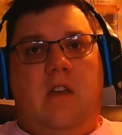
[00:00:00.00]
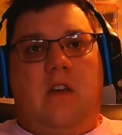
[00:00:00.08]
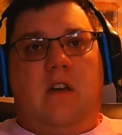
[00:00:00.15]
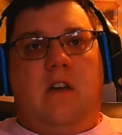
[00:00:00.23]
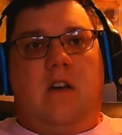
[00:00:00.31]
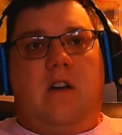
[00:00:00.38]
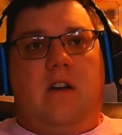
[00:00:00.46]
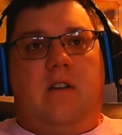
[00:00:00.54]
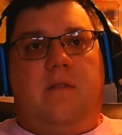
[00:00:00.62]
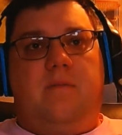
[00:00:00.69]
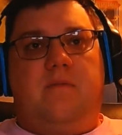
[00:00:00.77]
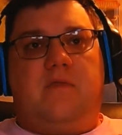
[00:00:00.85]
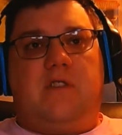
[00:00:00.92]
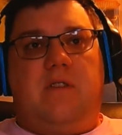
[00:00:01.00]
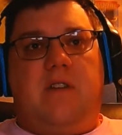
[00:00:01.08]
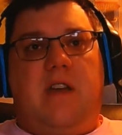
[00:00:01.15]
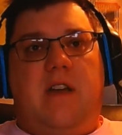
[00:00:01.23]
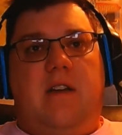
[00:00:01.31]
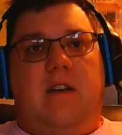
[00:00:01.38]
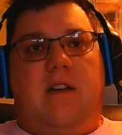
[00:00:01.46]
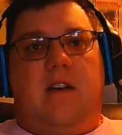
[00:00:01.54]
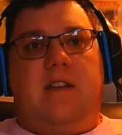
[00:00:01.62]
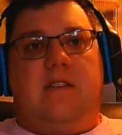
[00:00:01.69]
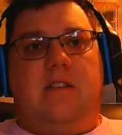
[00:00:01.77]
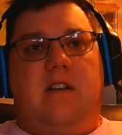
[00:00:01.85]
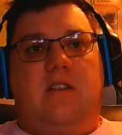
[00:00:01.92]
So yeah, I
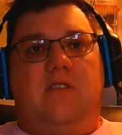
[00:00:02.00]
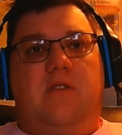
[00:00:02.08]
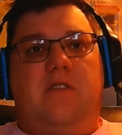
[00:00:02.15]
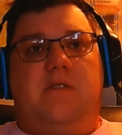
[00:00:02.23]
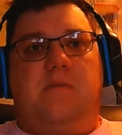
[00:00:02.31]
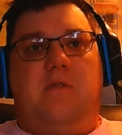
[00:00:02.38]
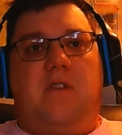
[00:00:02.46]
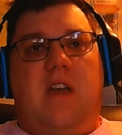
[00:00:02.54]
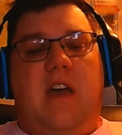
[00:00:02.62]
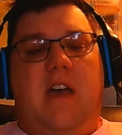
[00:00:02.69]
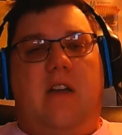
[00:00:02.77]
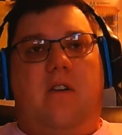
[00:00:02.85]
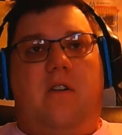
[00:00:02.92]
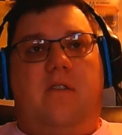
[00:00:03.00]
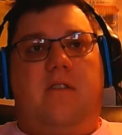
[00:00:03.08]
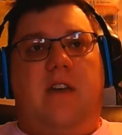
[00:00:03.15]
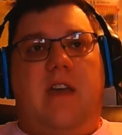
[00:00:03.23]
did not enjoy this book at all,